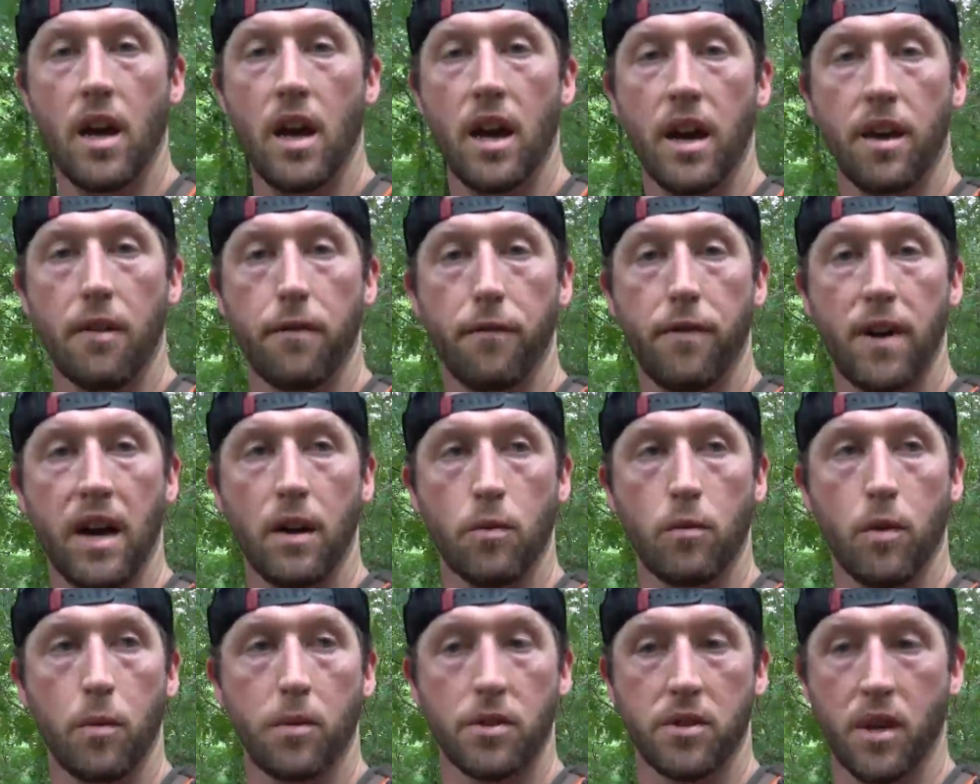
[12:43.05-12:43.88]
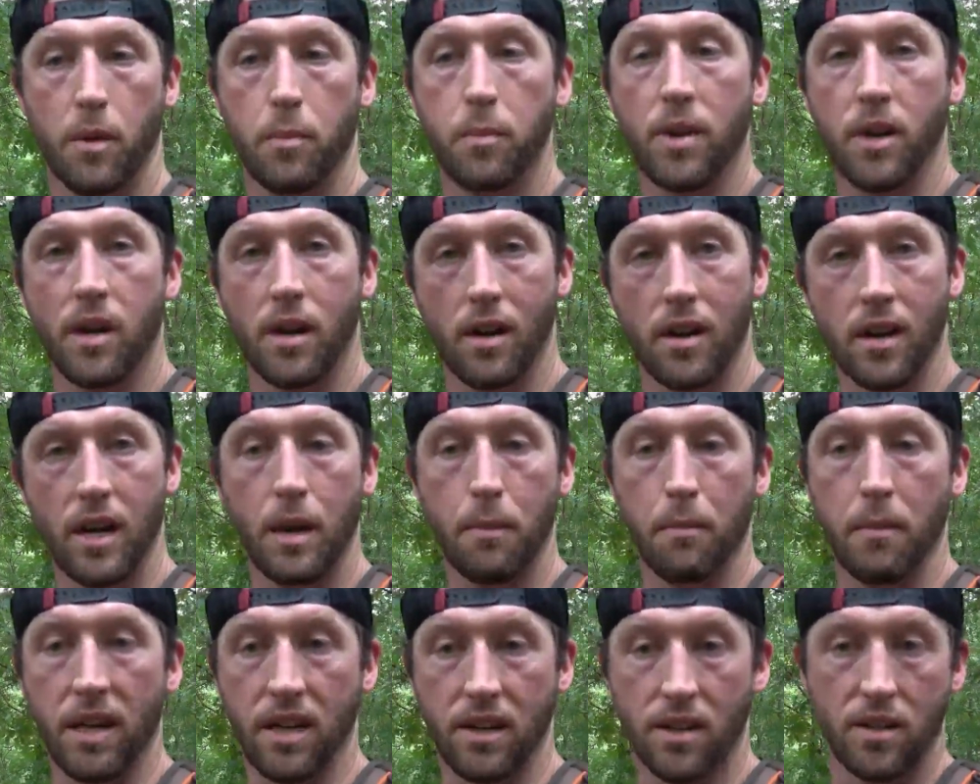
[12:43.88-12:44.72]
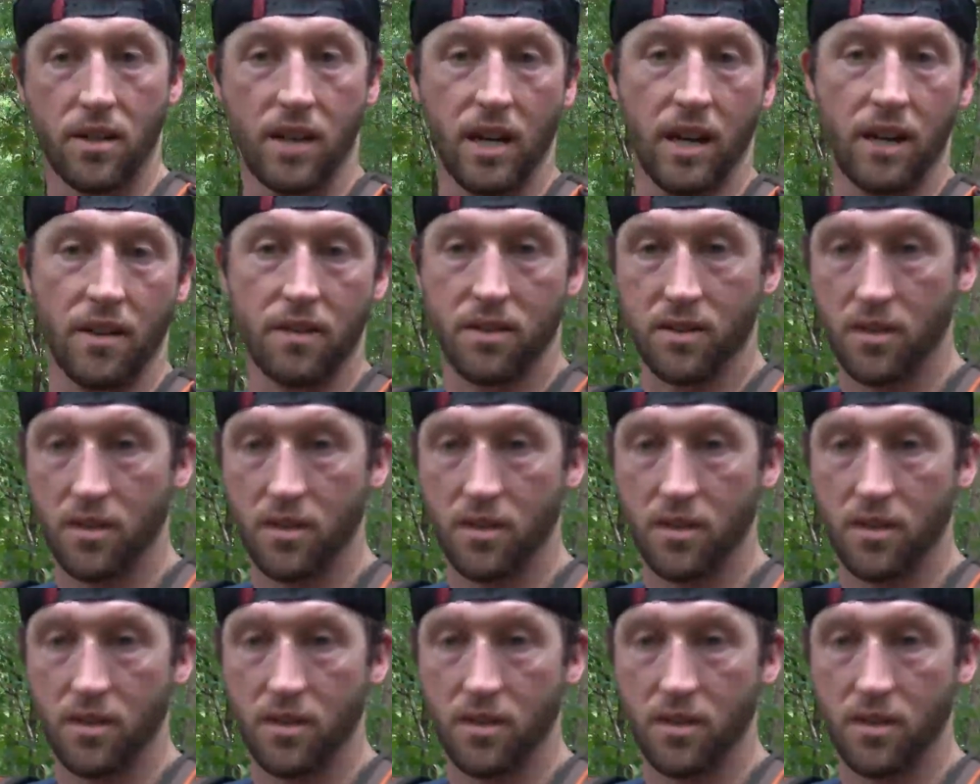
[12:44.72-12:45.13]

and found what was up here, it makes sense.